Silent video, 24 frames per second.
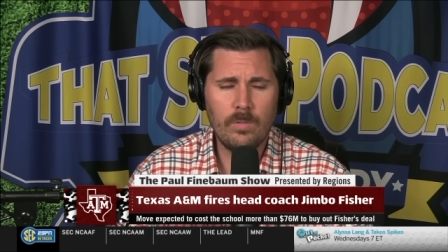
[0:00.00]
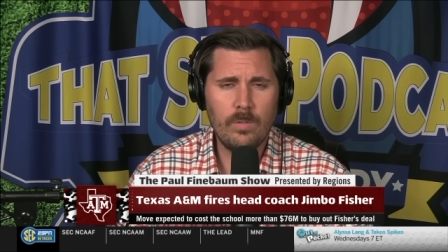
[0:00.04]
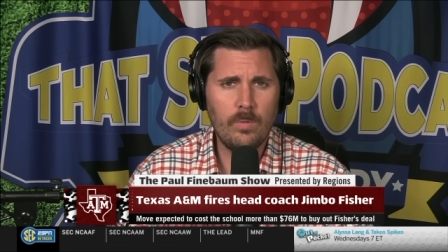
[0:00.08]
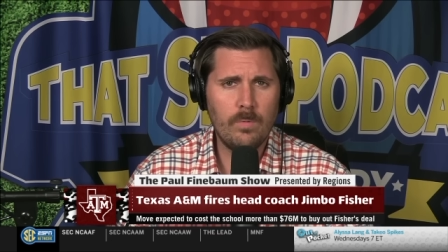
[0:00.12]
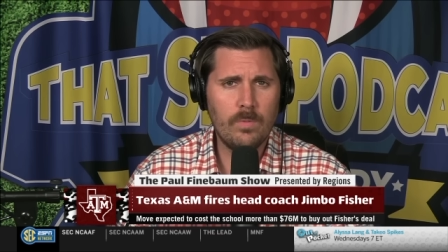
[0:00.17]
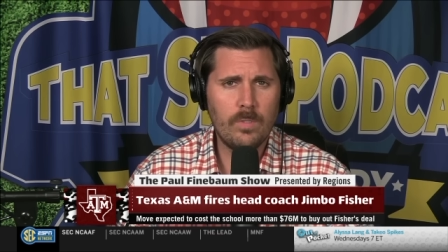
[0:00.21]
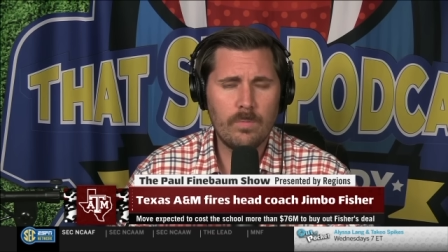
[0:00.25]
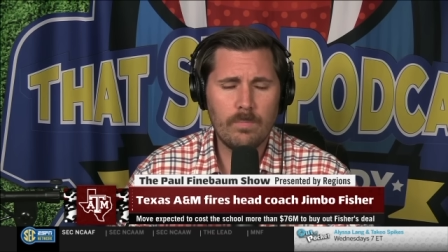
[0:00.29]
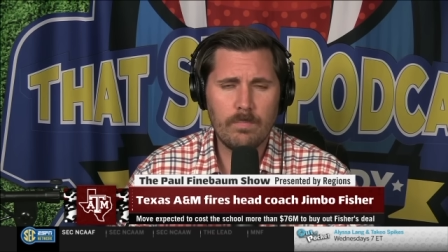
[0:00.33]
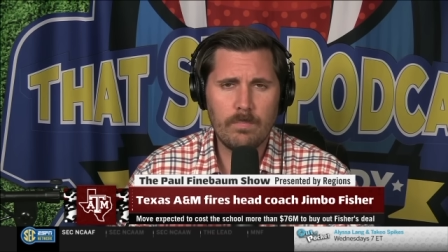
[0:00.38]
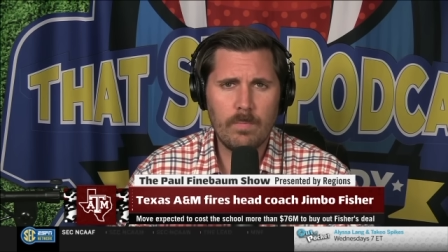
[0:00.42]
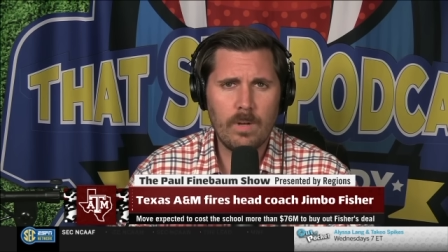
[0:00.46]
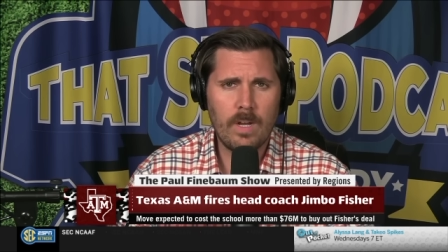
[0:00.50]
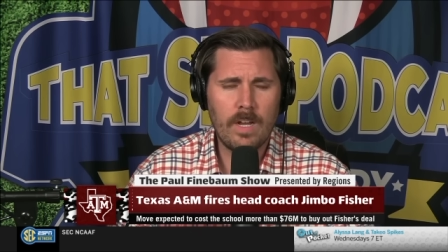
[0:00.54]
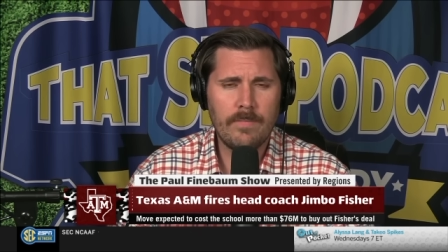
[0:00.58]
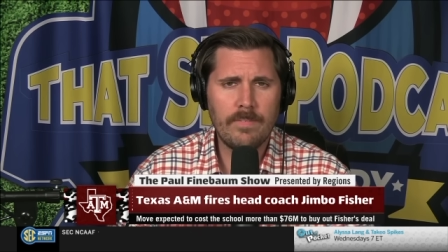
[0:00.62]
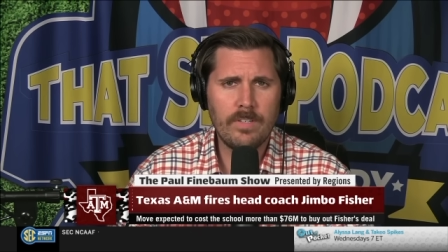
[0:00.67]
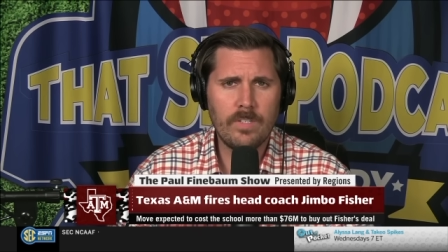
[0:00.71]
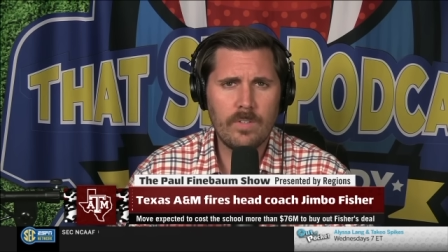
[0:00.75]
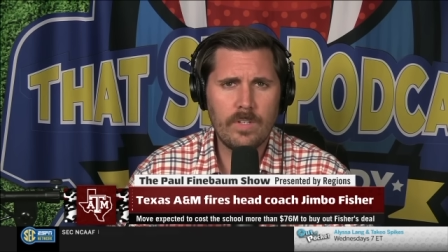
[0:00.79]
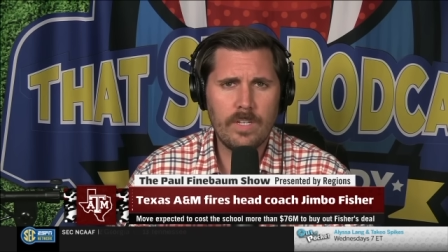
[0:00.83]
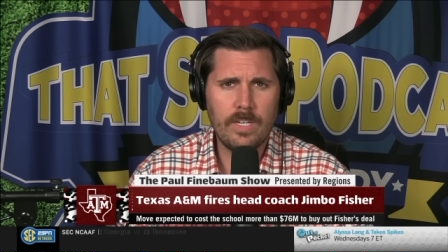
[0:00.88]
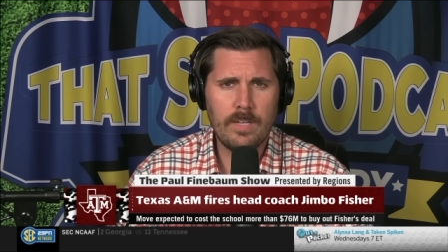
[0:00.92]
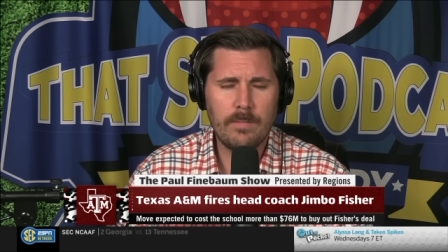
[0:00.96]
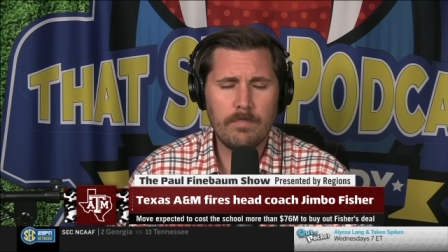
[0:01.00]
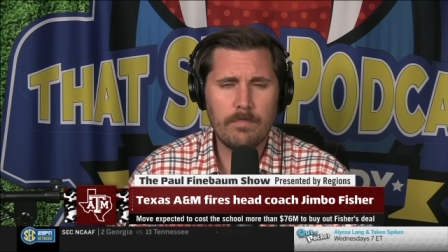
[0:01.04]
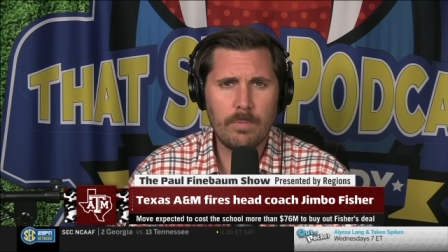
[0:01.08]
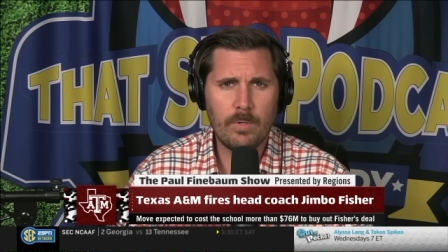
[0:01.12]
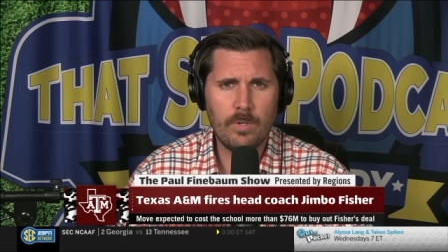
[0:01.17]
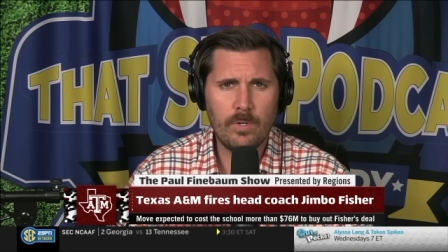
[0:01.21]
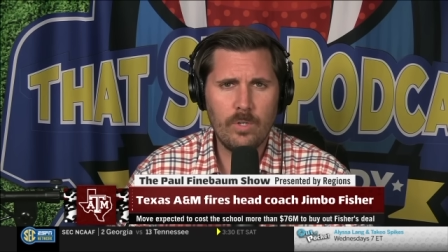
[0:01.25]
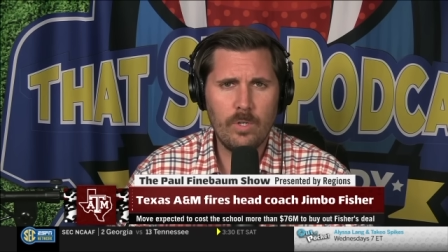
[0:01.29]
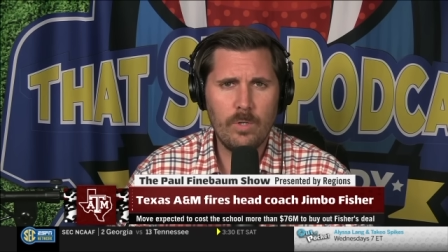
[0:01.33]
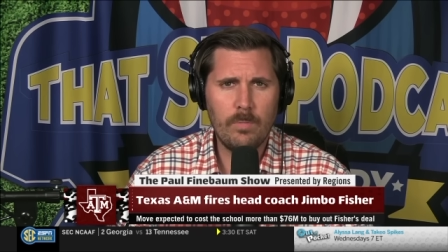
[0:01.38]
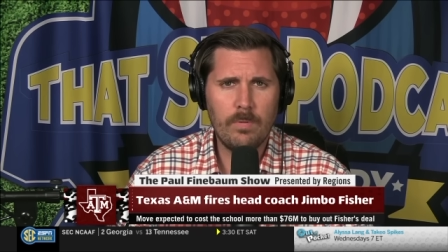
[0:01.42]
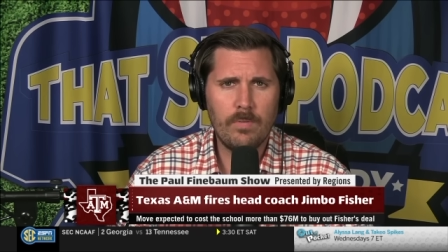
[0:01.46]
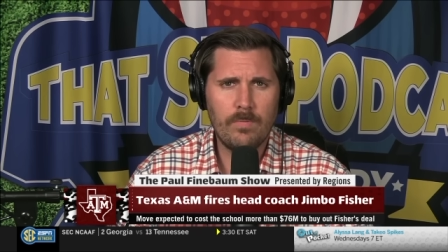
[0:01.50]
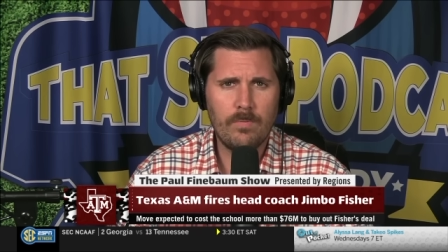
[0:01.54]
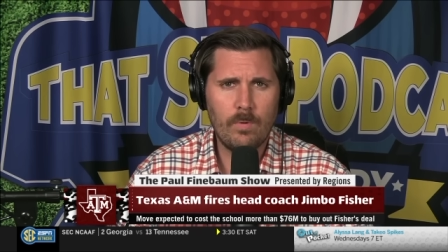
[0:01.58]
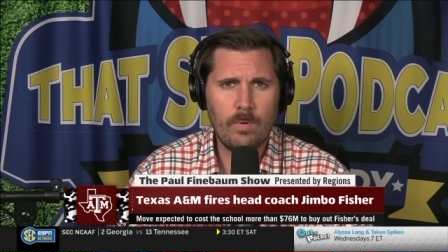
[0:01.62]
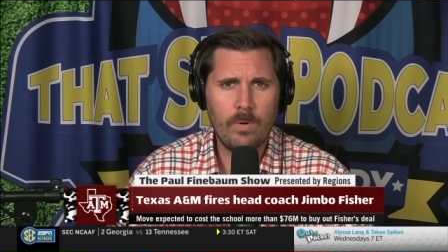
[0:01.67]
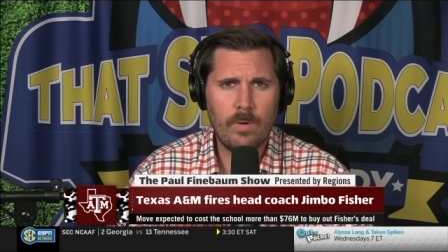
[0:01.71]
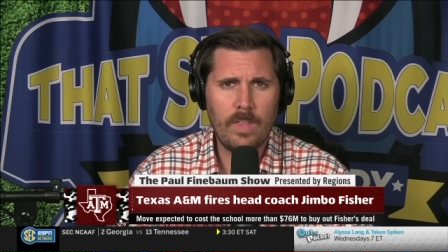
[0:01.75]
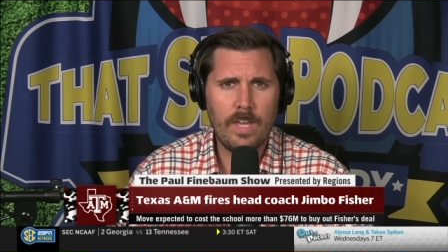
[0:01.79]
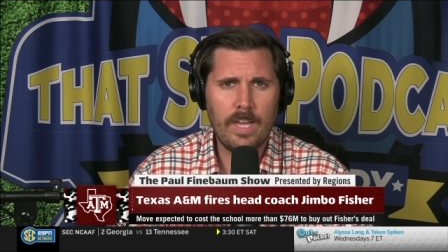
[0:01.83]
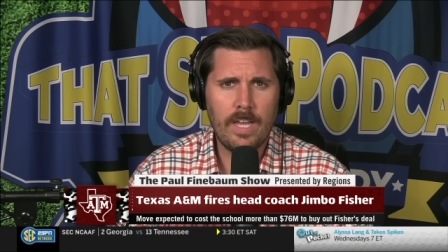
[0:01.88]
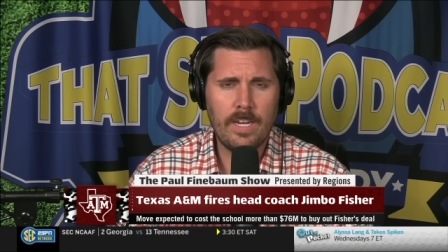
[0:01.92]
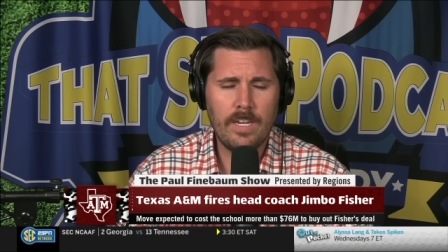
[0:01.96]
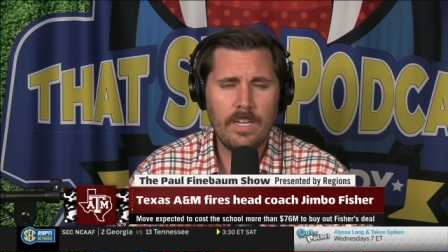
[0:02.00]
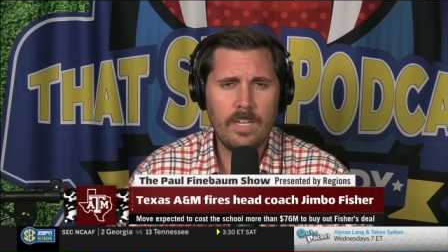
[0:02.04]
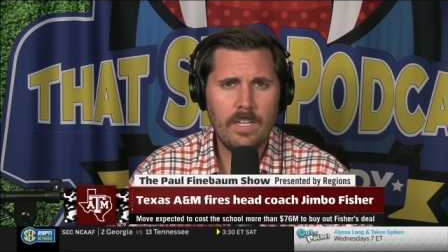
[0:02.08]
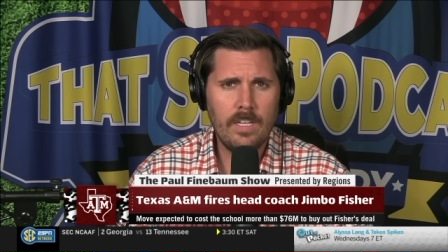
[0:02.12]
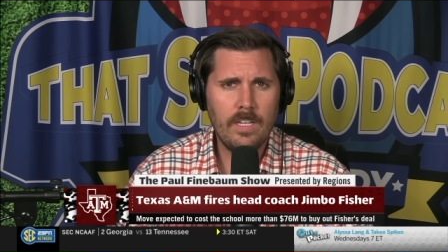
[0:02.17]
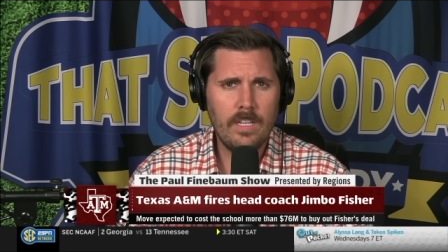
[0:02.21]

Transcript: who was obviously at Purdue before that,